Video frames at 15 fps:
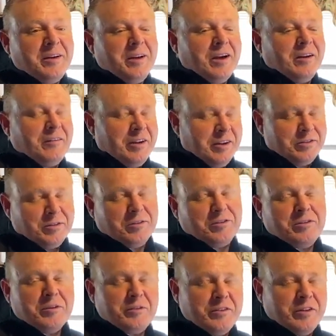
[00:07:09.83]
All right, so there's
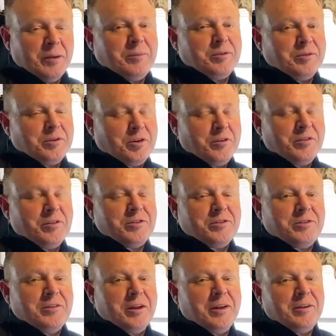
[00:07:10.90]
different types of service
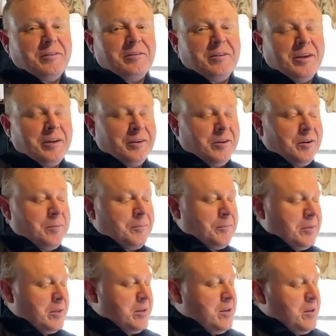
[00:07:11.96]
that
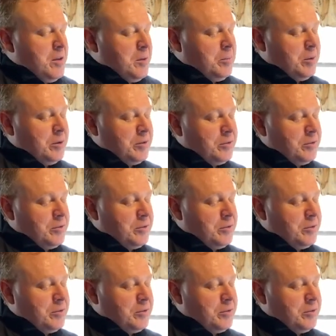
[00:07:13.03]
but